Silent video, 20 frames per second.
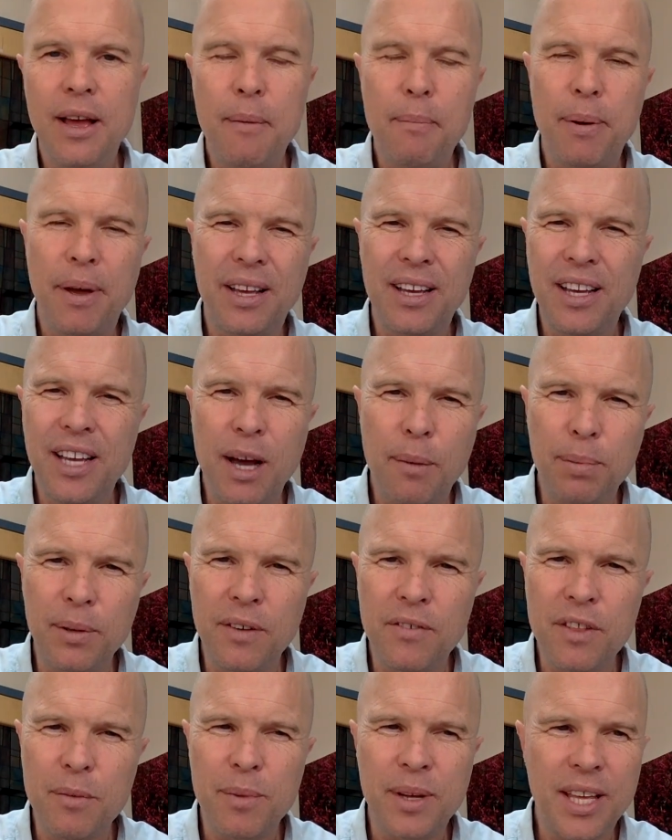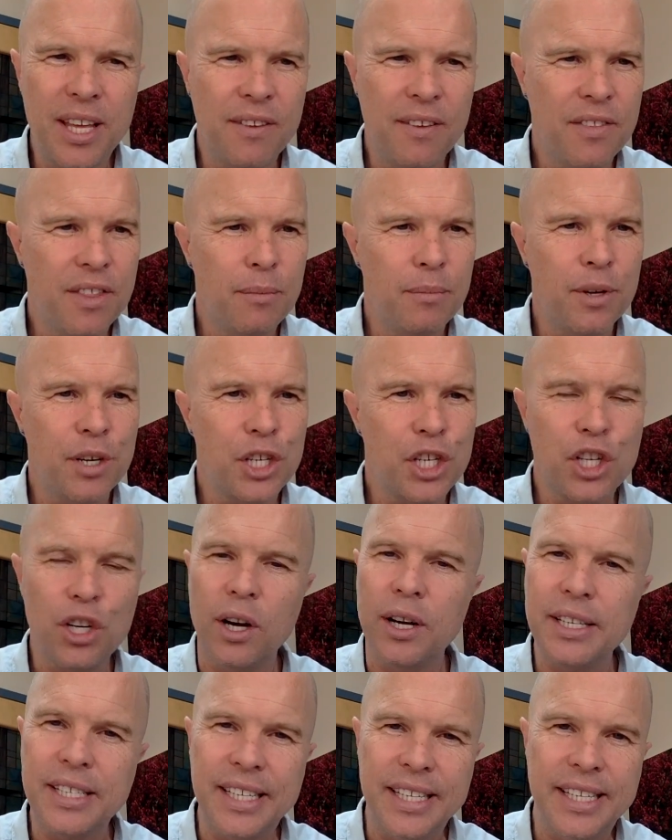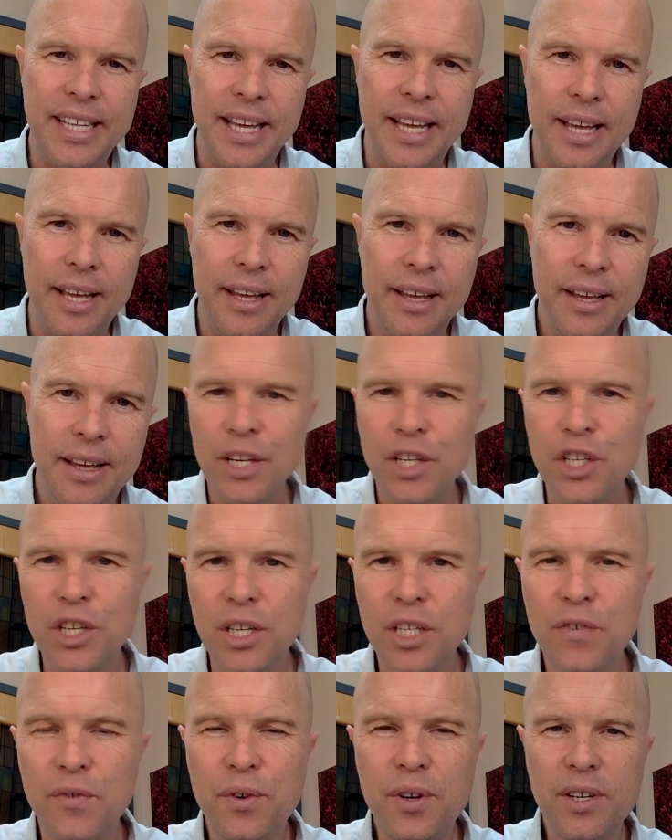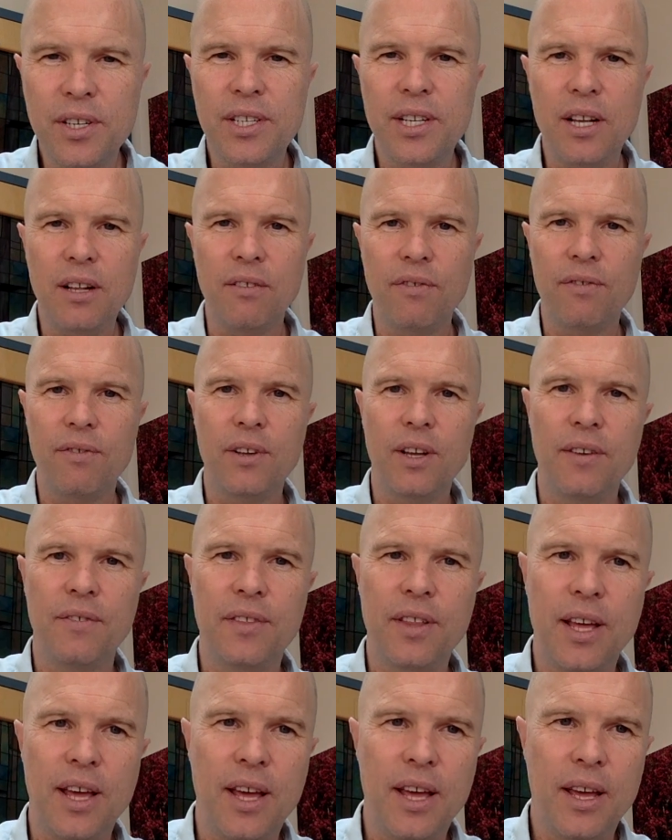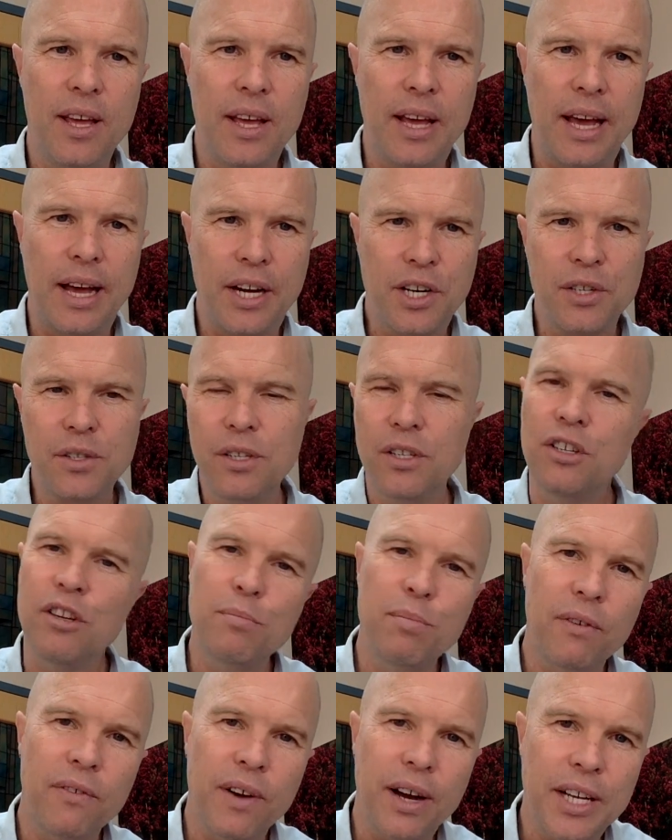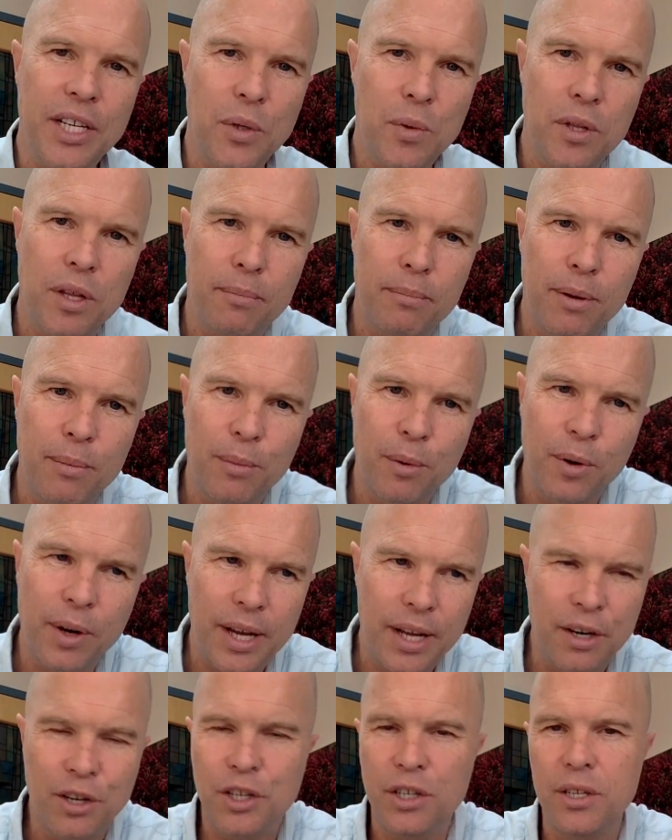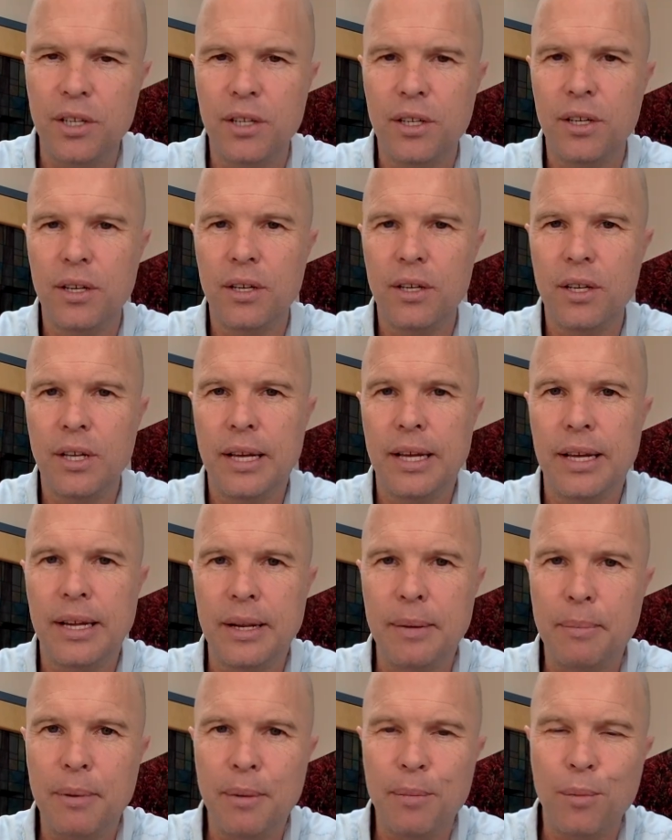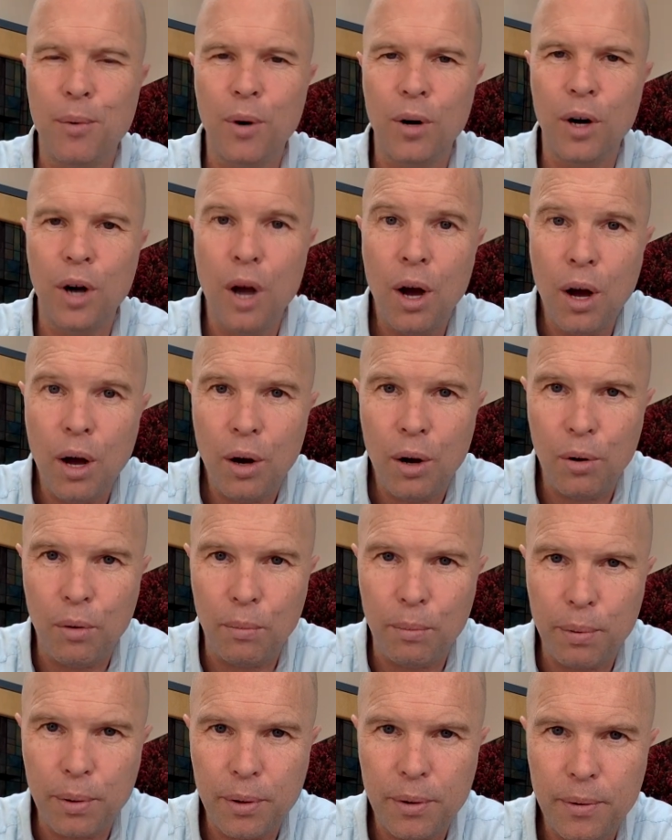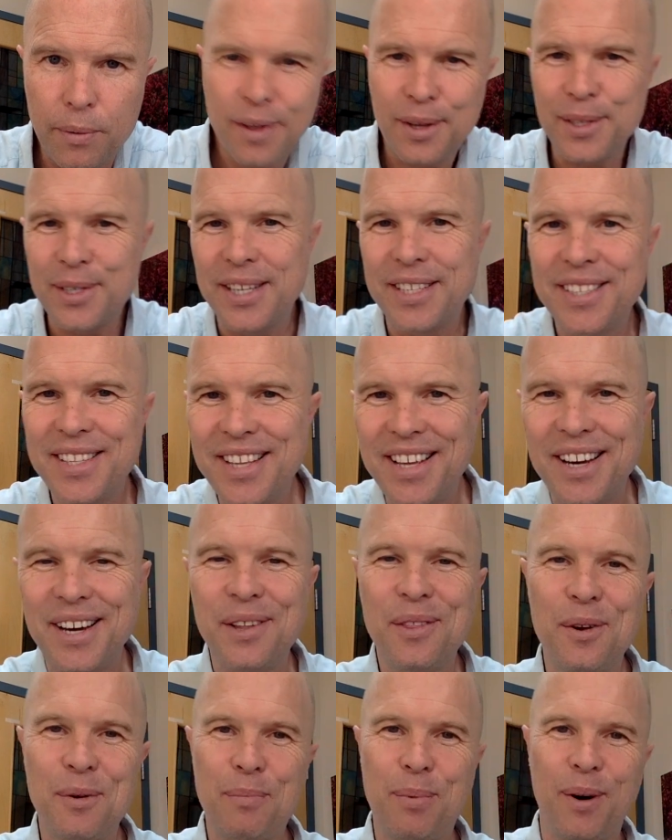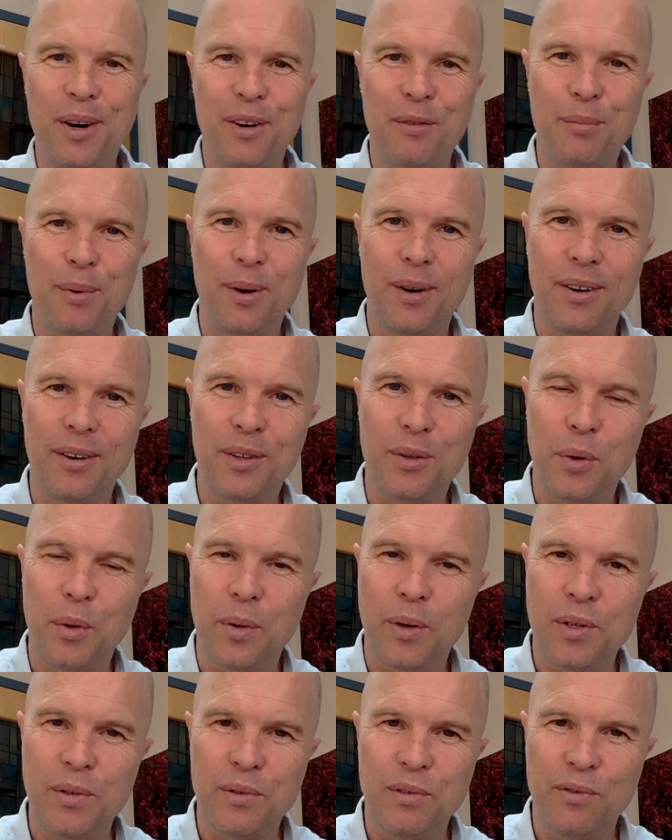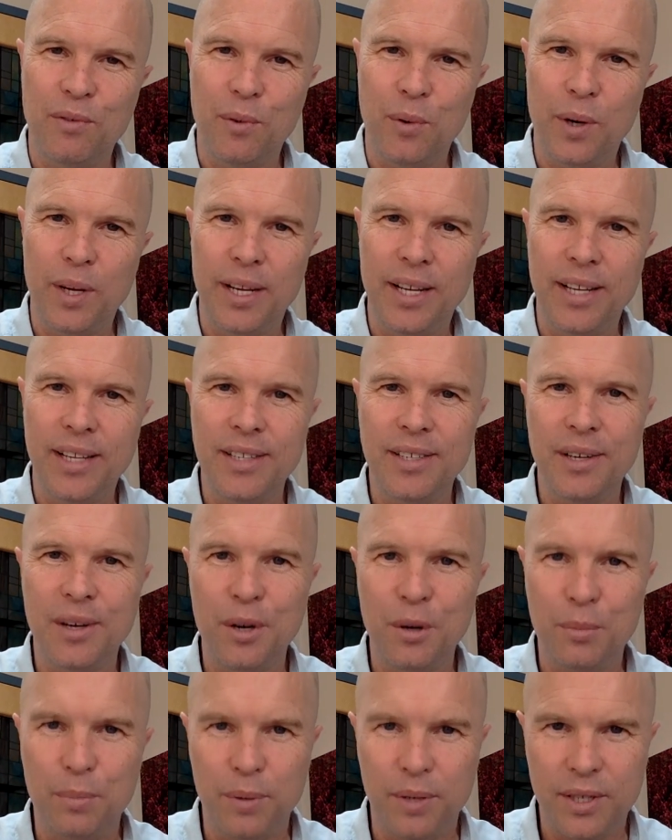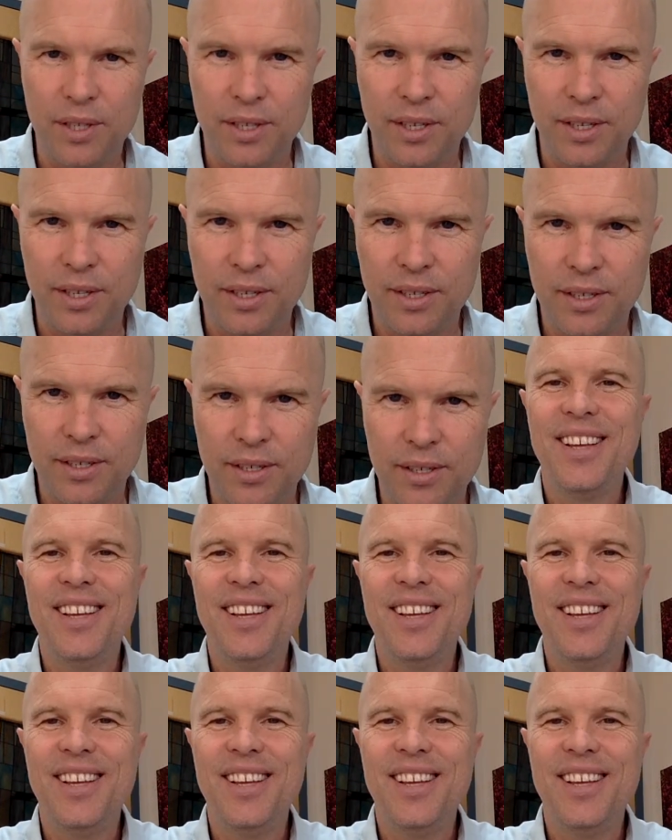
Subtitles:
Pick a couple of them and give them a shot today. And judge for yourself if they actually do provide you with a bit more energy and a bit more hope. Because that's the other part of burnout that we want to avoid, is hopelessness.